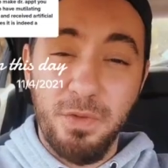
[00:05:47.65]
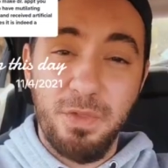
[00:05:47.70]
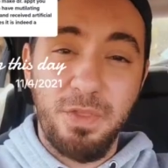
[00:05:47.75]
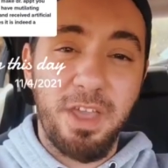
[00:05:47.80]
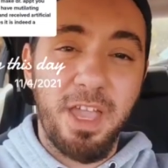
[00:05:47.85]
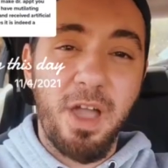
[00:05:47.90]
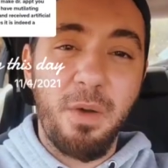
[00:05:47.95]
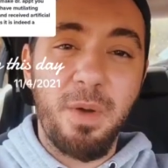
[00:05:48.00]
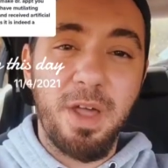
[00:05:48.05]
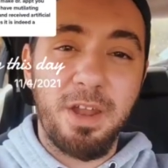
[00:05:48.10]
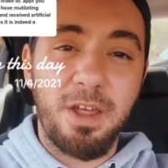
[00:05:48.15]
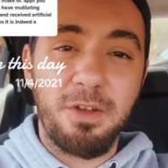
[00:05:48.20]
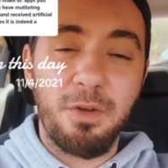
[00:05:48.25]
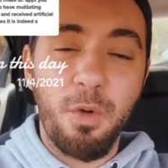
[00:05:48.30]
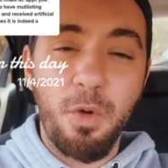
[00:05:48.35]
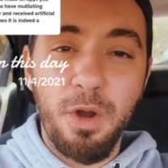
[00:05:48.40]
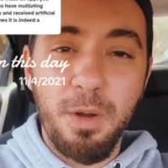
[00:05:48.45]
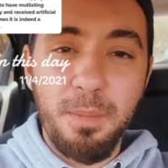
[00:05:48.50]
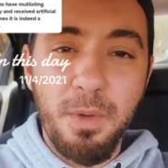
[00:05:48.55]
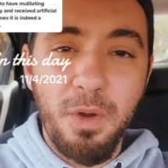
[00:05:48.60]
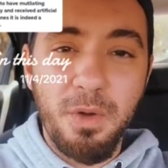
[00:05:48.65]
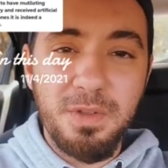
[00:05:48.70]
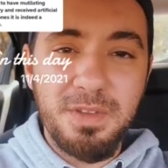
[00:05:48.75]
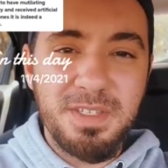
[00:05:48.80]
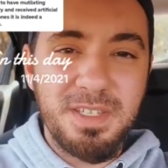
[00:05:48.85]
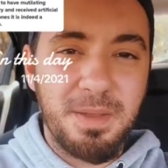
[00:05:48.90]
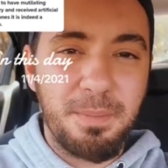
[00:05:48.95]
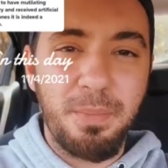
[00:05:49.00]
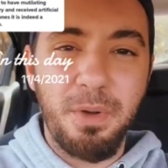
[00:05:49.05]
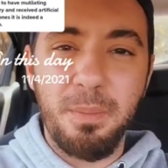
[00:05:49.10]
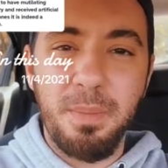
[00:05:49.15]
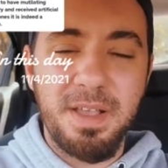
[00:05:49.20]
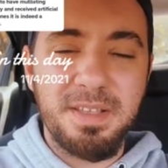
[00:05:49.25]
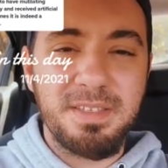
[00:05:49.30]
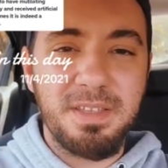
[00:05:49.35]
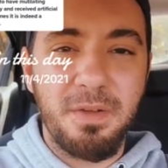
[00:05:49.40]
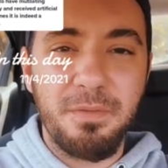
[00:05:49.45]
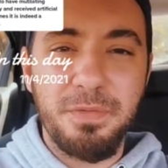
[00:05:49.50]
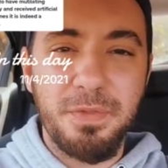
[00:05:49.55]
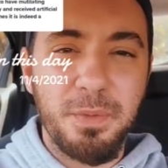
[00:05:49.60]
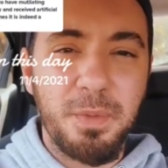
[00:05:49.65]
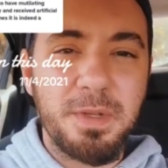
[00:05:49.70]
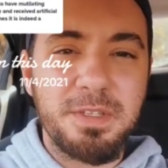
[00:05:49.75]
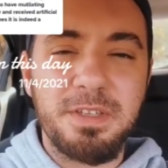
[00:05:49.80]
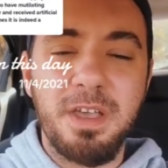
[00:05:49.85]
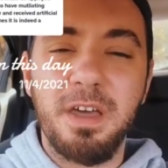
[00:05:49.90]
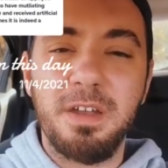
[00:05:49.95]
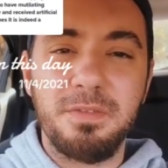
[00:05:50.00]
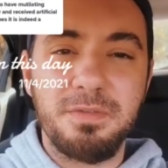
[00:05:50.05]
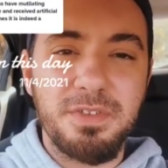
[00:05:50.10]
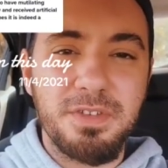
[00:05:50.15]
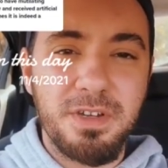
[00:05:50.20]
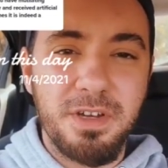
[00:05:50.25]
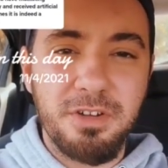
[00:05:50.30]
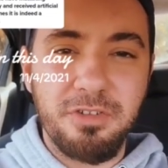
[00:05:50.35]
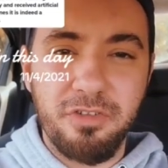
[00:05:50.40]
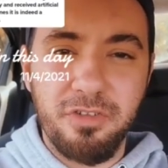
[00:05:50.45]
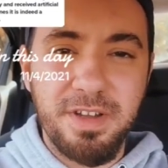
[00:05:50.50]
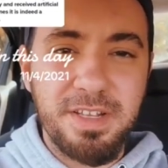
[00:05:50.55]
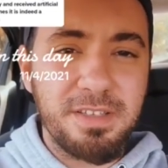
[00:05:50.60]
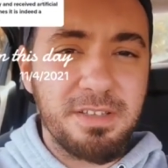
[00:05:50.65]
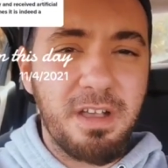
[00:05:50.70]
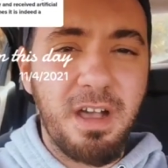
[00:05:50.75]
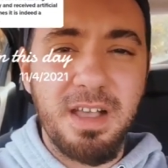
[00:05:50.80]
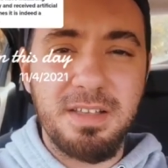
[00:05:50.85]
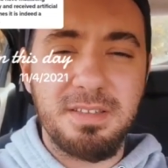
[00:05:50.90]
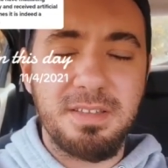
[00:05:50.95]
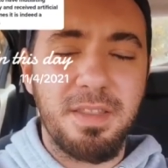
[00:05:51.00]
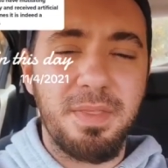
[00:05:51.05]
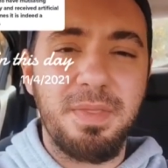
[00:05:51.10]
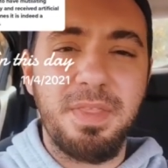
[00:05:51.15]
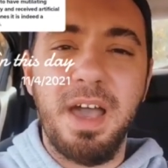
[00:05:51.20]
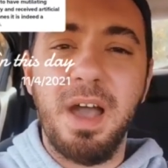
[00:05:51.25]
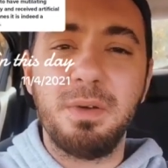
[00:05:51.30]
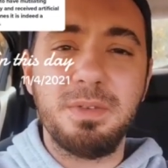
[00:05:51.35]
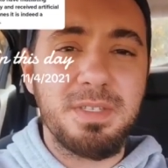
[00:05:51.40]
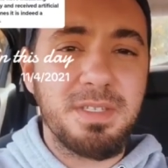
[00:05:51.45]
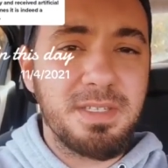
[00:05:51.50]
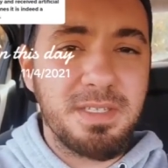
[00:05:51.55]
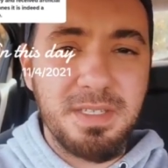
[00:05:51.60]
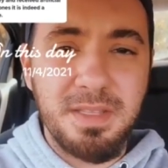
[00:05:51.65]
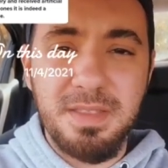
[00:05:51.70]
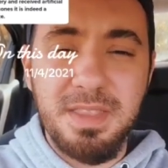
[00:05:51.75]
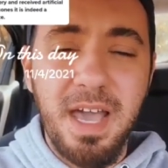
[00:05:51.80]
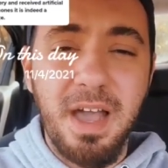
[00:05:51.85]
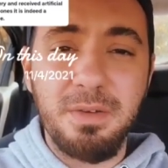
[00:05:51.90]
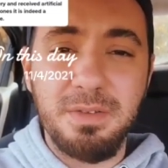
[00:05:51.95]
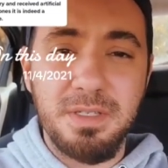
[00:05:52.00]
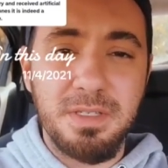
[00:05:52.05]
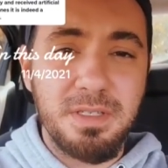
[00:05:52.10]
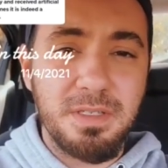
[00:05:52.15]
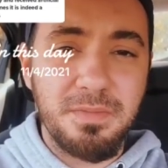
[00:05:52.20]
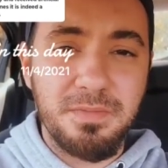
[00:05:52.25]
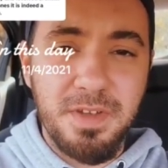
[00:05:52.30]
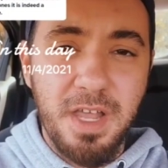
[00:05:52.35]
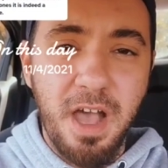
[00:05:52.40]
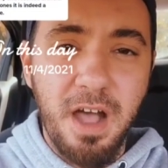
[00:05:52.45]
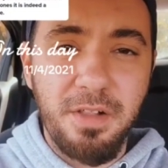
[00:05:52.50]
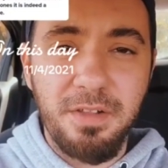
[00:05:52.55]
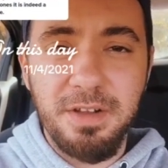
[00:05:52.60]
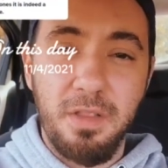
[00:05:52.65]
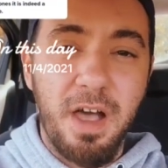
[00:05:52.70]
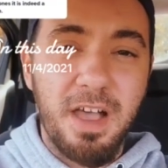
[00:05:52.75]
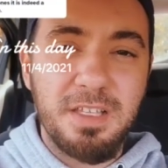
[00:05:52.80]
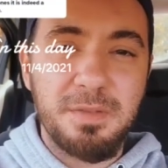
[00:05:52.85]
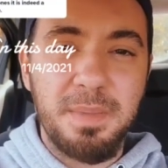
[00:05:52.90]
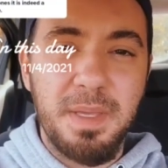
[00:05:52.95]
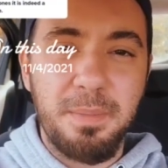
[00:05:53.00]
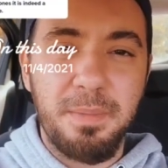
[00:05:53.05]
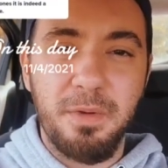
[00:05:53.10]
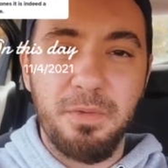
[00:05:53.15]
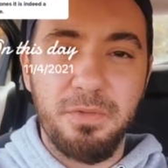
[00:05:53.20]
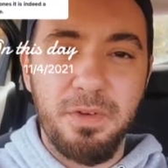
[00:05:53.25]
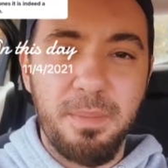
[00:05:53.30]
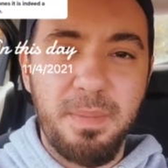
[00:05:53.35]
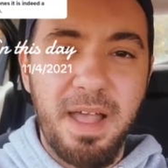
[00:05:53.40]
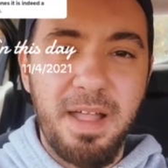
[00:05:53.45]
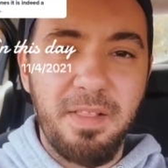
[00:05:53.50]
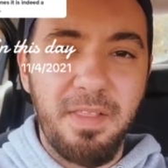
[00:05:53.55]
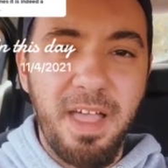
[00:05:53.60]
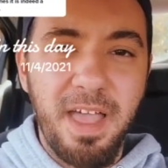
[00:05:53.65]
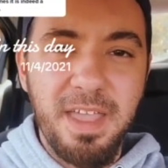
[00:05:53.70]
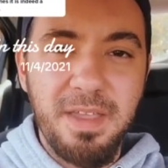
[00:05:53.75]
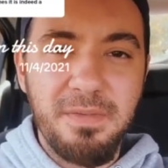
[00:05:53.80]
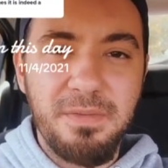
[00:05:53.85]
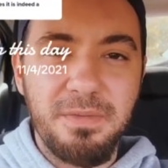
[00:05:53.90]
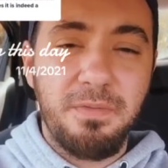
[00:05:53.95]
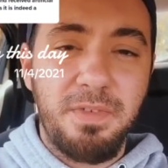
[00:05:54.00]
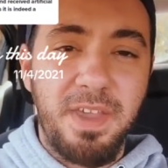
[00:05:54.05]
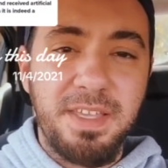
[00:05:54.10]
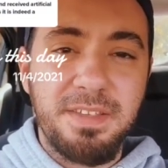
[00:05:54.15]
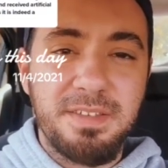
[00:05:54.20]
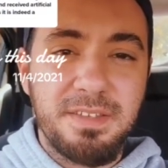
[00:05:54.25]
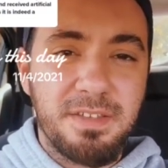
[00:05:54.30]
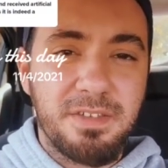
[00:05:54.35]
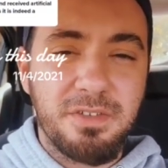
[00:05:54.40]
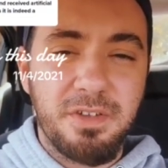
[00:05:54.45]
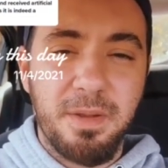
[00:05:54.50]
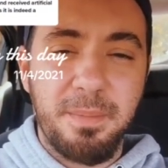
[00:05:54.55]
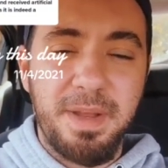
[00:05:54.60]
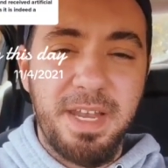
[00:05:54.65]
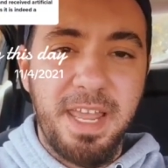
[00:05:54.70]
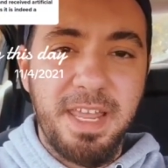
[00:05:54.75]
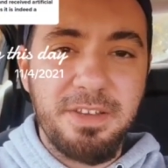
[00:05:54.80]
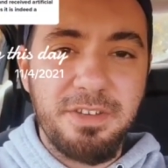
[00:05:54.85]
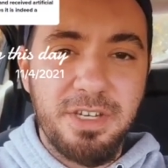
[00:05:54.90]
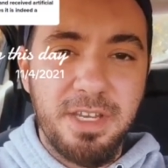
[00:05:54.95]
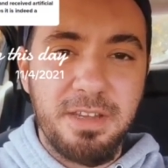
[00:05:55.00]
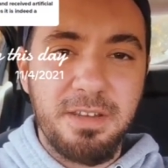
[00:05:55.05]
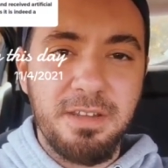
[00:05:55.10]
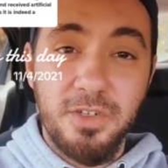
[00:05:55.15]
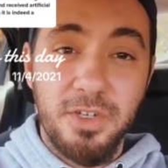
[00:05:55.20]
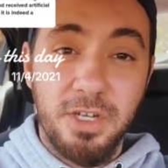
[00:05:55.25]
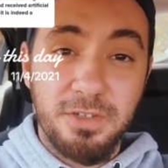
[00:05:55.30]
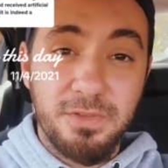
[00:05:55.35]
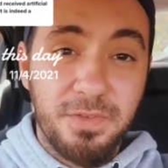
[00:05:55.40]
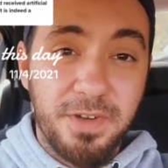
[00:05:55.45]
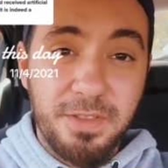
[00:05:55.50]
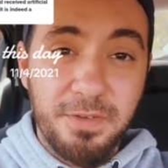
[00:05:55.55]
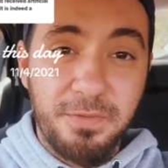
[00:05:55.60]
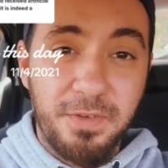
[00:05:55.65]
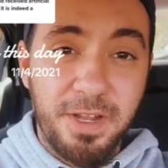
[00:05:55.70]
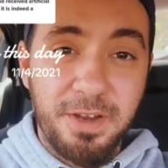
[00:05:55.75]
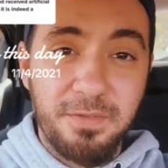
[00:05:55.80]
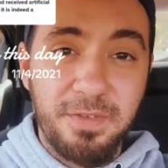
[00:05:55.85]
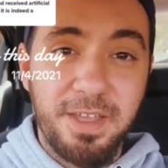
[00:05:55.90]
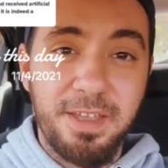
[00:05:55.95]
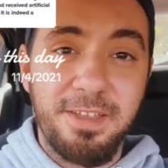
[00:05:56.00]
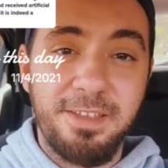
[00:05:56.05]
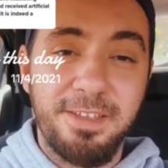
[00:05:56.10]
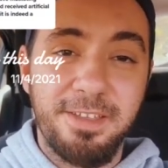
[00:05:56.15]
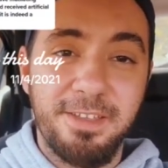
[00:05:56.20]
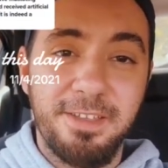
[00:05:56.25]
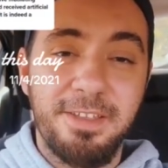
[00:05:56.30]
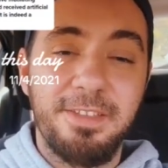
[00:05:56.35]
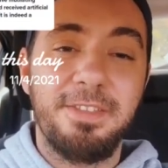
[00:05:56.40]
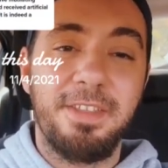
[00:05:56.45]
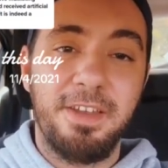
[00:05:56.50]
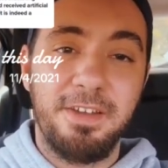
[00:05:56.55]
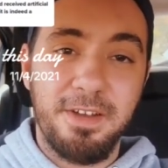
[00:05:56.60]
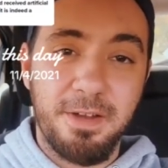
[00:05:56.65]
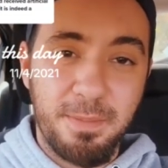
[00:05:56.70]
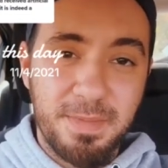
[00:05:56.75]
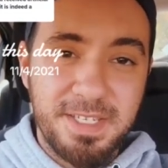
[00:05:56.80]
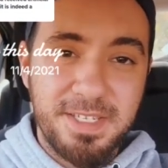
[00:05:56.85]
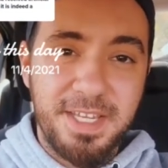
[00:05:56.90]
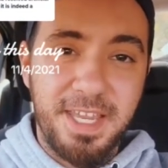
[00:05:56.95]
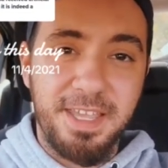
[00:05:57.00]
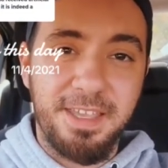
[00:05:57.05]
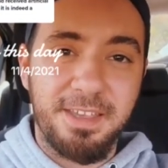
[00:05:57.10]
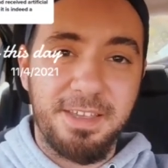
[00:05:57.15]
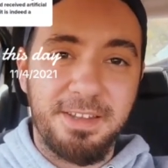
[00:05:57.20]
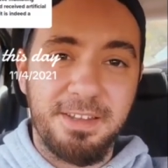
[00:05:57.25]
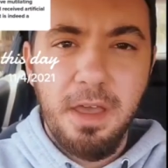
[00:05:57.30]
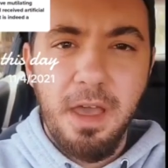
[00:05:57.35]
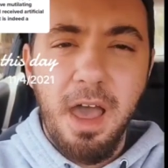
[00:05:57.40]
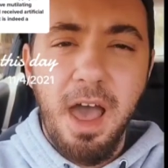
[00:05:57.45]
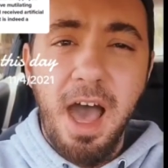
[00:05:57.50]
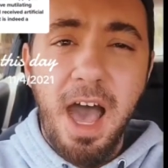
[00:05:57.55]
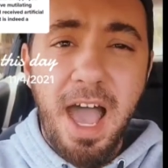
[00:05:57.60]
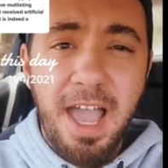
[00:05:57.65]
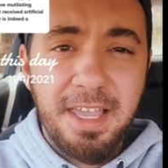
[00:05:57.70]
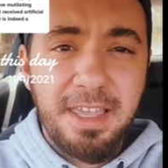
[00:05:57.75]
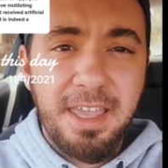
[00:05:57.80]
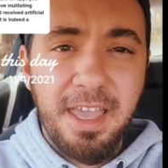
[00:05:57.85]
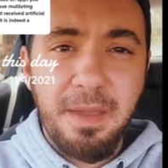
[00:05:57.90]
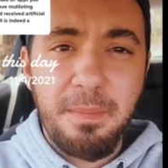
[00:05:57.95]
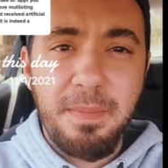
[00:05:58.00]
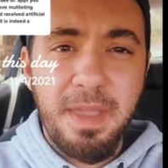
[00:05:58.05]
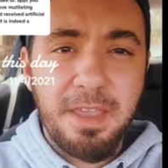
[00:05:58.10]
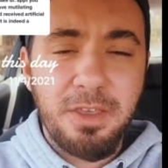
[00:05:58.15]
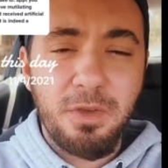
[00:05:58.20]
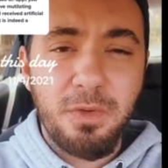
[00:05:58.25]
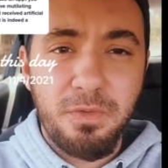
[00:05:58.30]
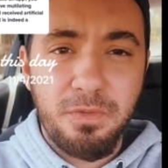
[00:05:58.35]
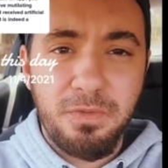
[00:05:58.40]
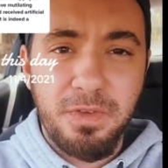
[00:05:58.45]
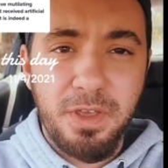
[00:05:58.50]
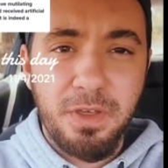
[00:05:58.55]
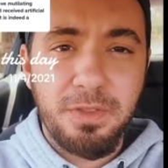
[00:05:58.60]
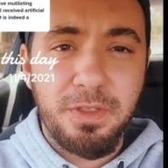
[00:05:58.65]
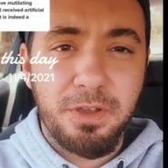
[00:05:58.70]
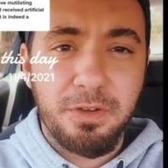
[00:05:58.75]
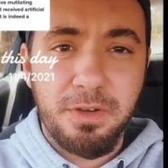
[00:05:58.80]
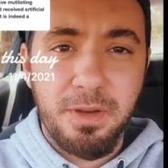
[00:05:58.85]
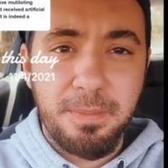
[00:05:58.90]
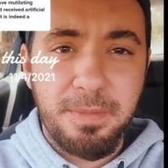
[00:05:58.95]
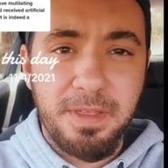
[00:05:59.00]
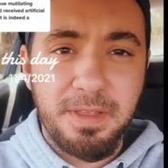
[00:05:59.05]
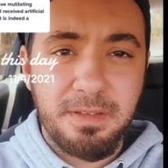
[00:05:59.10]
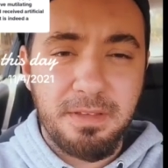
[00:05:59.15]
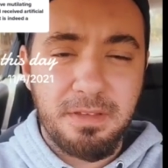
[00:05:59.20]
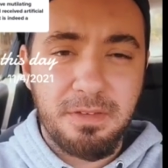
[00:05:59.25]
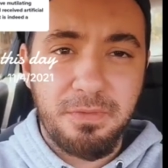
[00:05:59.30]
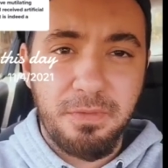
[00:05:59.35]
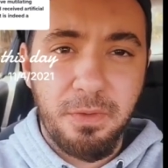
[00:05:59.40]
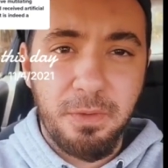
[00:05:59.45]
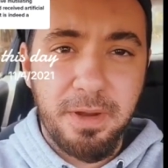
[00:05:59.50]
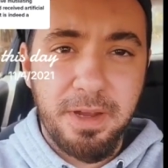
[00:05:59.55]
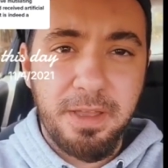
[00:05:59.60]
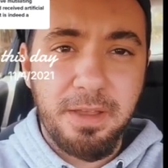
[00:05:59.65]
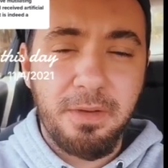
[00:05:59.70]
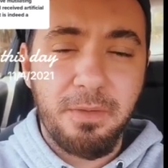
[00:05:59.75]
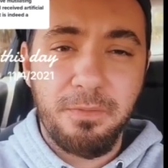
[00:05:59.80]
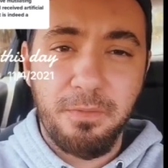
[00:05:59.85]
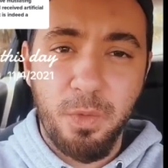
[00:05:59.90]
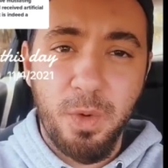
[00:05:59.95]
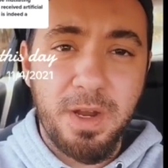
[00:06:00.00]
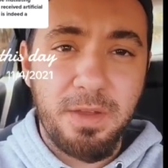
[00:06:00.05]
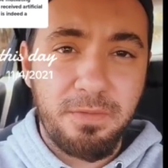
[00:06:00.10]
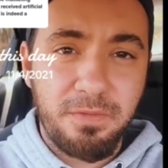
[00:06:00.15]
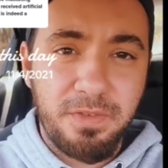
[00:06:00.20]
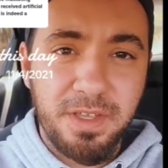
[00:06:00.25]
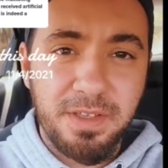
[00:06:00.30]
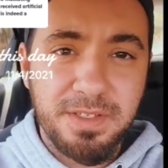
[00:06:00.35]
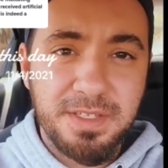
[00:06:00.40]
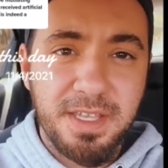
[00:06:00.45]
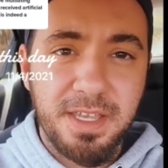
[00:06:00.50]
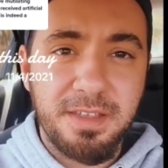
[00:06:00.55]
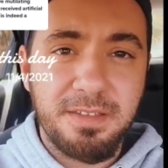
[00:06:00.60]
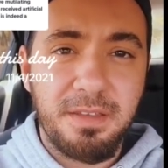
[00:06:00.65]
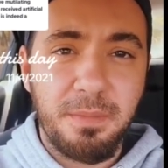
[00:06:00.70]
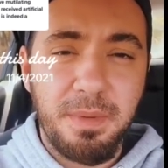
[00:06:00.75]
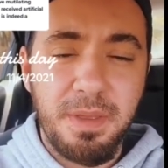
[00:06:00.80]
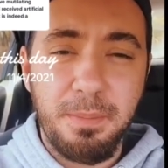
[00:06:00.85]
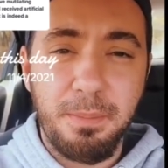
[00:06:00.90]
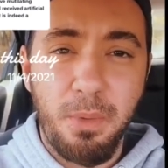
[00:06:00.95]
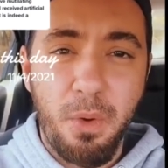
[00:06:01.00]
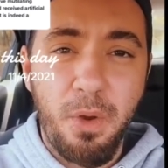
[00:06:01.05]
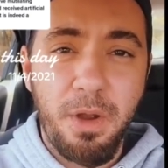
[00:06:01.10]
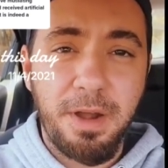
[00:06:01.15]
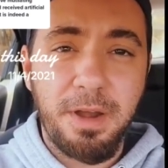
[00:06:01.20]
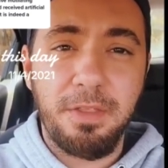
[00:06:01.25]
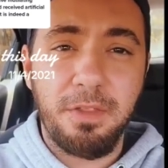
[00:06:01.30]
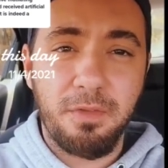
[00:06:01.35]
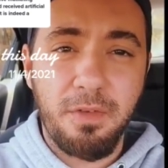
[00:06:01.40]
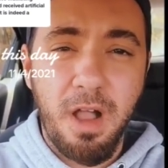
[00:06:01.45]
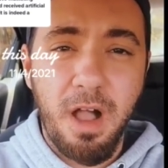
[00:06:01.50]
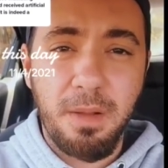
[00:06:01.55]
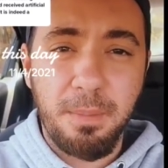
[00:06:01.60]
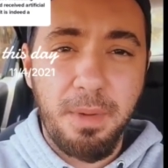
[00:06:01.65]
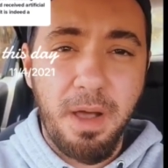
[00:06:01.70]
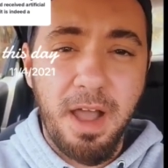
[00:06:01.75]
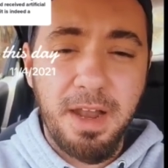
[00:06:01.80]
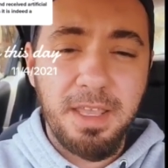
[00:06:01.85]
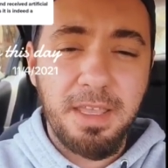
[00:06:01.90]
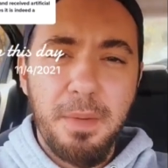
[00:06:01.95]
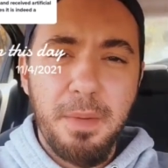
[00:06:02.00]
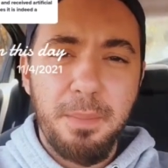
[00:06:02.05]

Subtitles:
you think I went on hormones and put myself through a ton of surgeries costing thousands and thousands of dollars, lost people from my life, faced discrimination just for the fun of it, then you're mistaken. I can't make you feel the crippling dysphoria of what it feels like to be born in the wrong body.